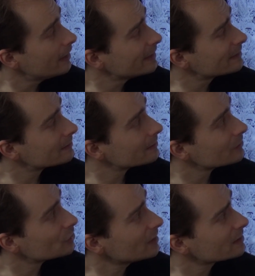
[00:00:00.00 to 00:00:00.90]
it's
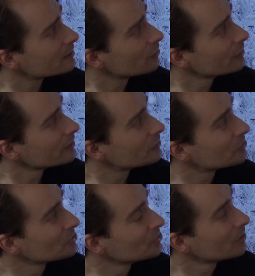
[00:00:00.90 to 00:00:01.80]
just going
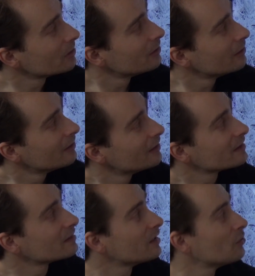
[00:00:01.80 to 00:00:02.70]
to
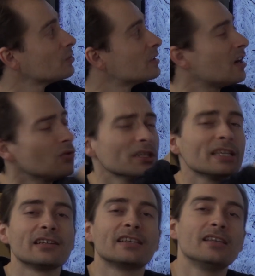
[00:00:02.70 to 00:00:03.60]
go
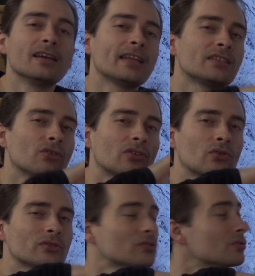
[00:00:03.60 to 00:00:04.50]
downhill here, and you're
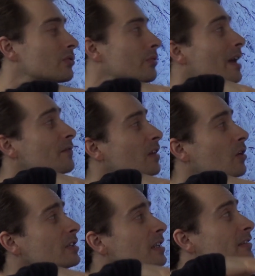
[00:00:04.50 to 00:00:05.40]
going to drive
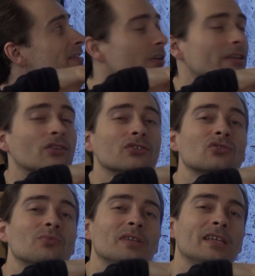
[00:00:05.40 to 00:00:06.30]
downhill. There are going
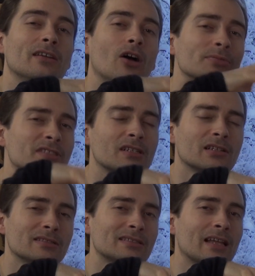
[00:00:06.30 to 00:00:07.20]
to be
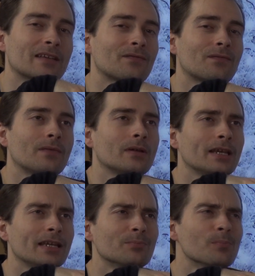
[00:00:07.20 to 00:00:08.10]
obstacles, like
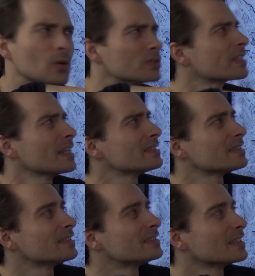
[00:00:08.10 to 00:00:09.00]
in most
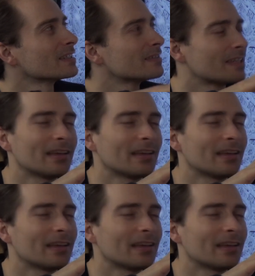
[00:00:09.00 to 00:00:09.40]
cases I think